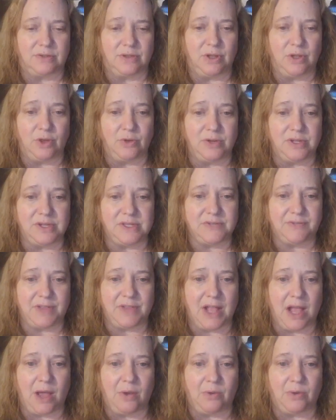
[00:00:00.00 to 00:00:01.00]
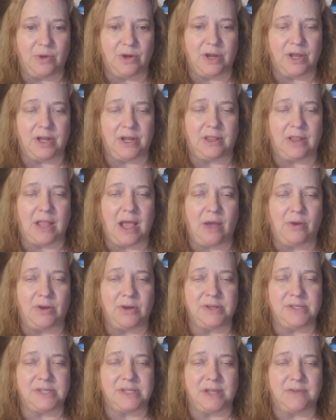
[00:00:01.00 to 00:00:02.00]
lotus flower and allow
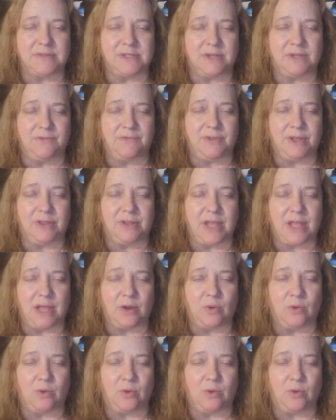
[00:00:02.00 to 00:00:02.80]
ourselves to feel that